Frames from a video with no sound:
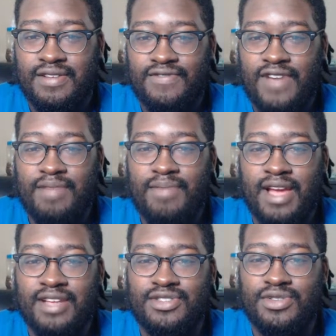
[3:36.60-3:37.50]
Fight
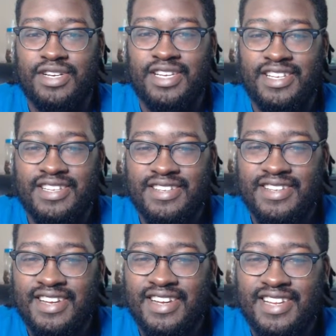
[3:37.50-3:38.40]
back, shorty!
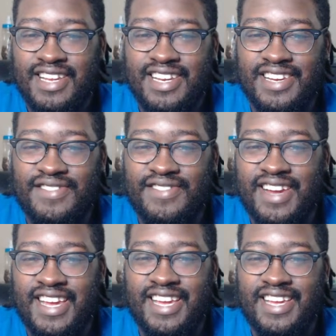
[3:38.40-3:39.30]
Nigga
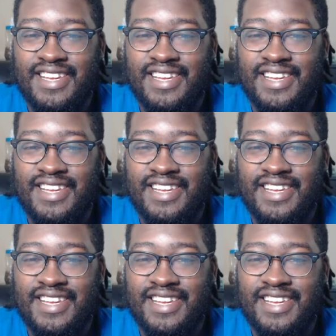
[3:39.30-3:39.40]
ran.